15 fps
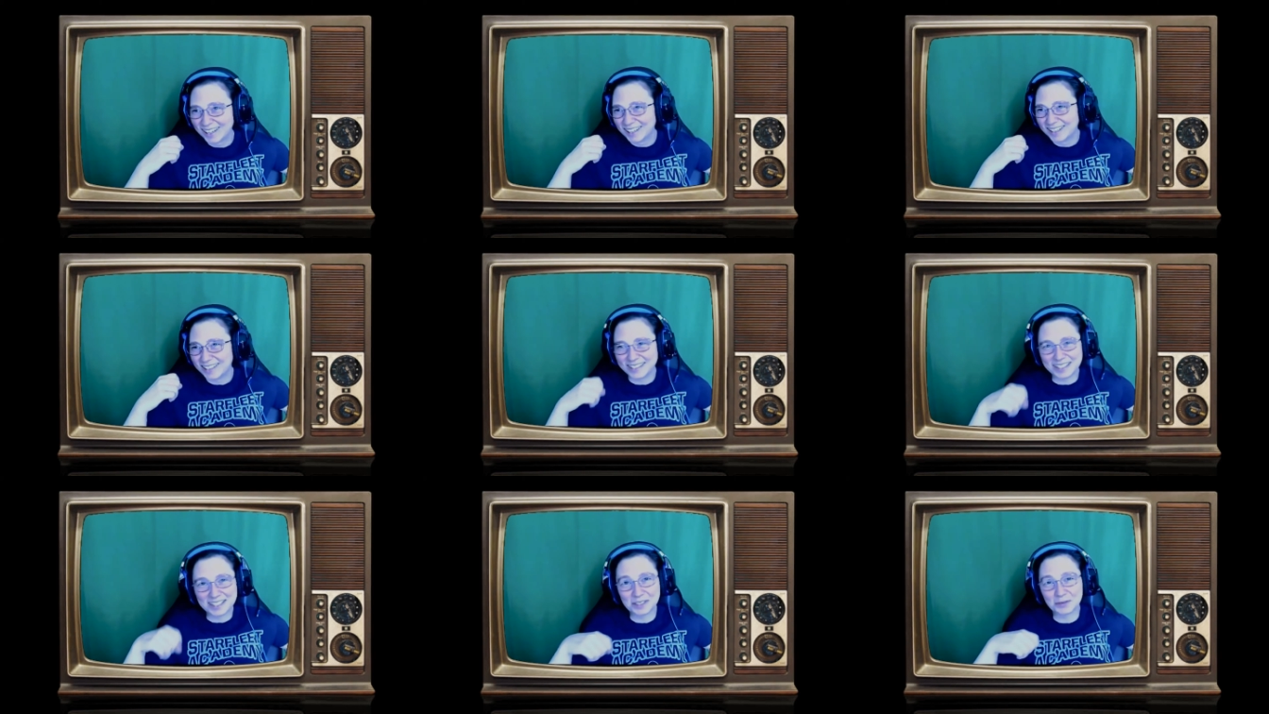
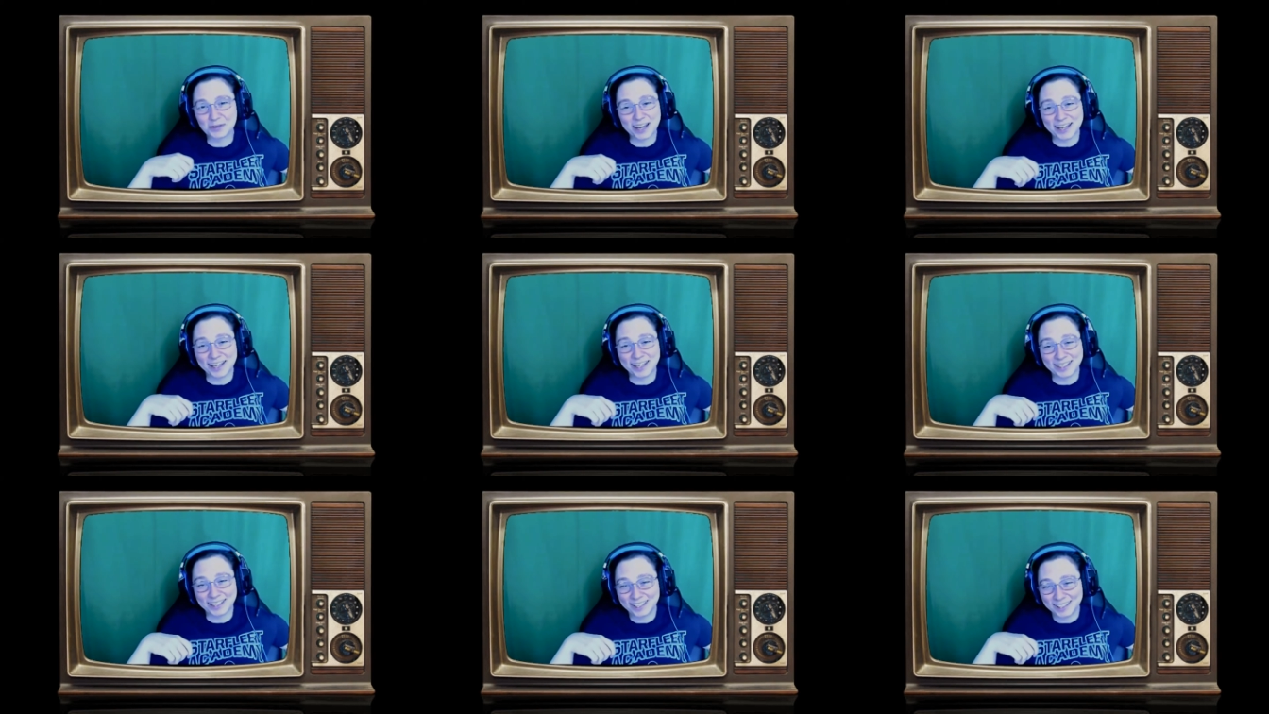this is
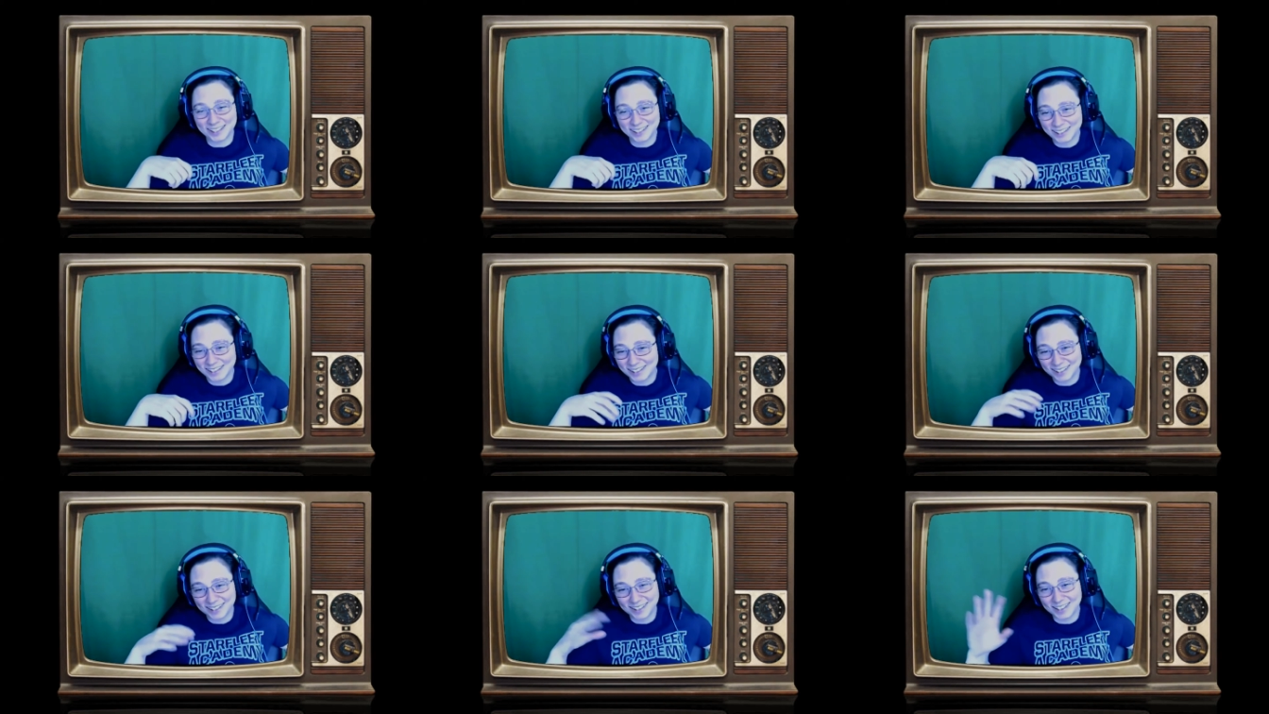why
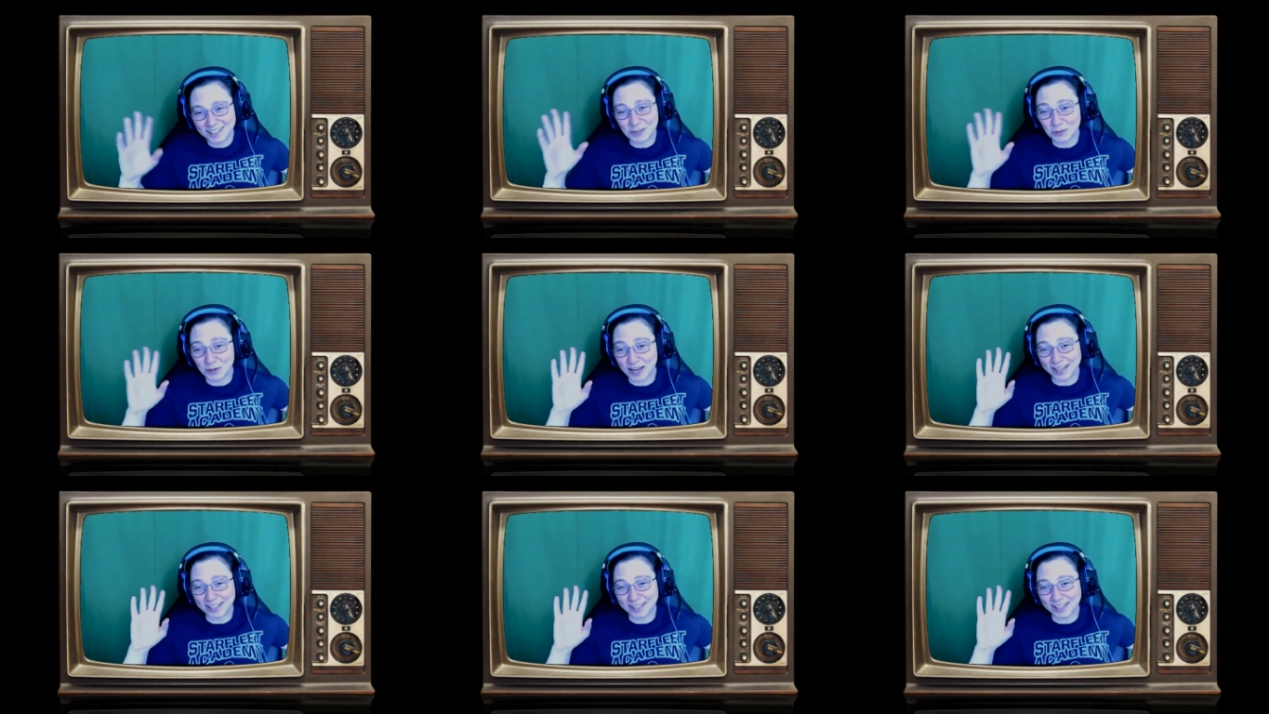I